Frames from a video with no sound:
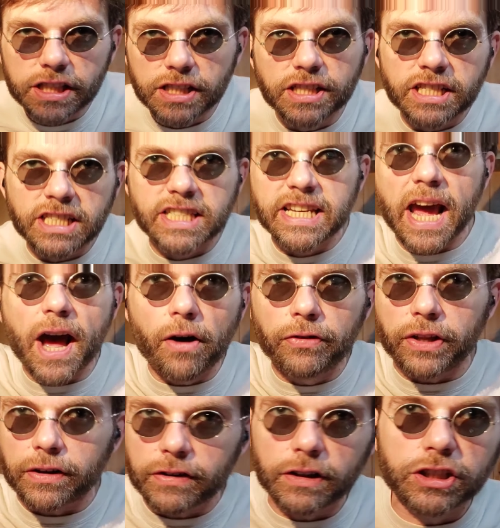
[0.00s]
They're just down
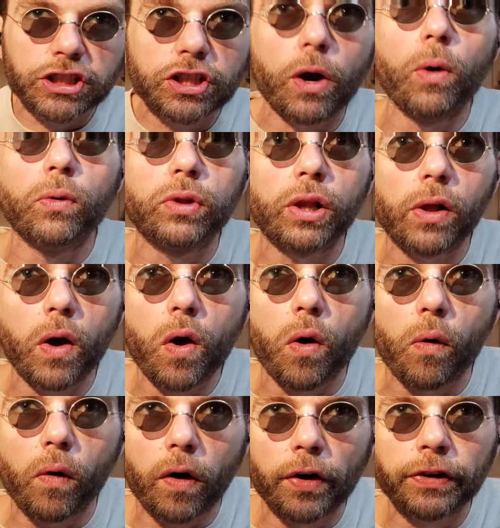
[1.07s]
there. They're so
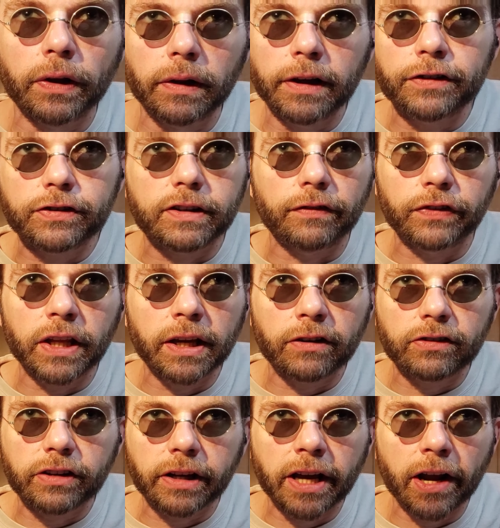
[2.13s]
low on the list of
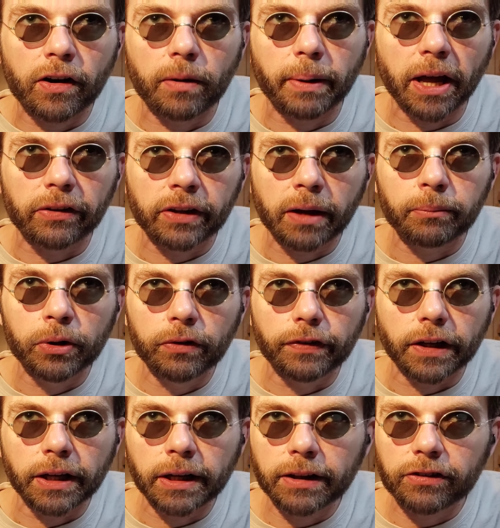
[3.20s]
things to care about in that
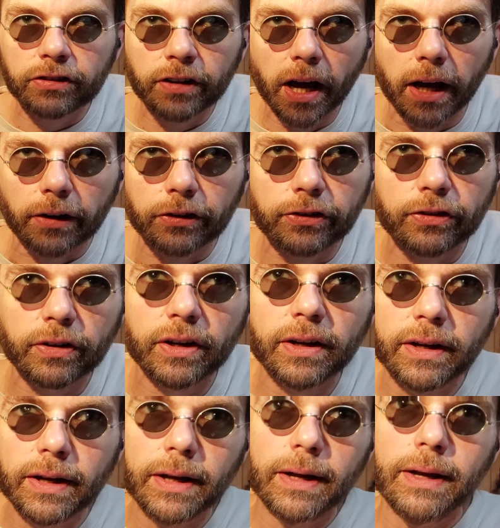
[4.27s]
movie, and it sucks.
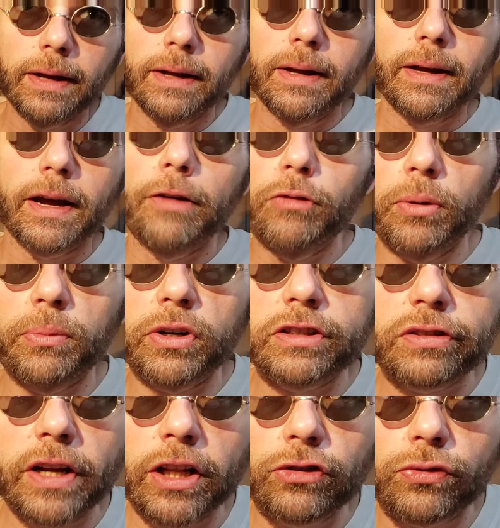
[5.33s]
I want more
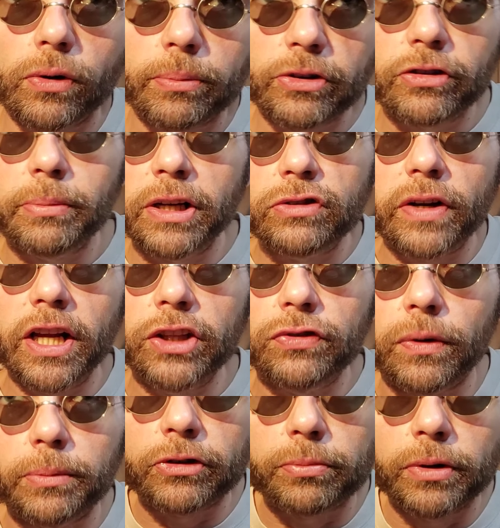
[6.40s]
Transformers in my
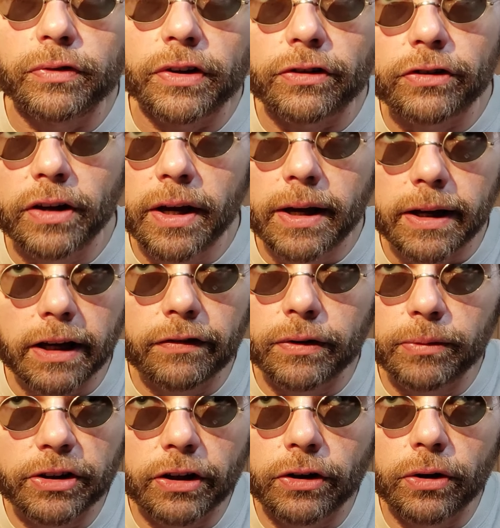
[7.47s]
Transformers movies. Even
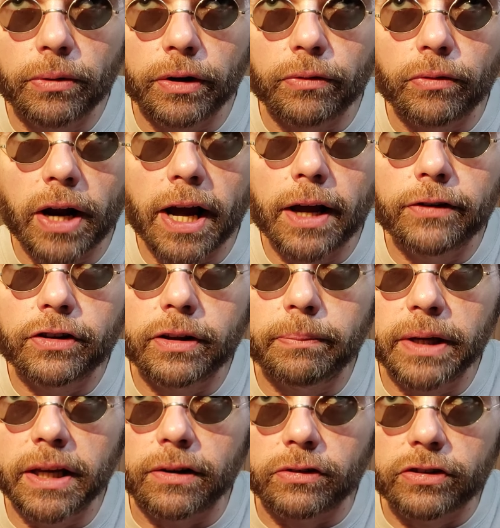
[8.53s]
with the new one, Rise of the
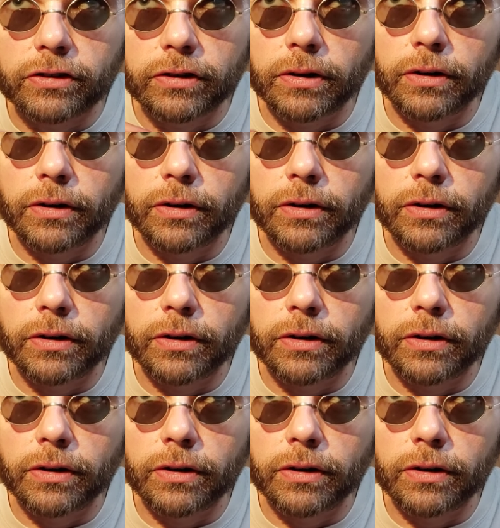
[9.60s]
Beast.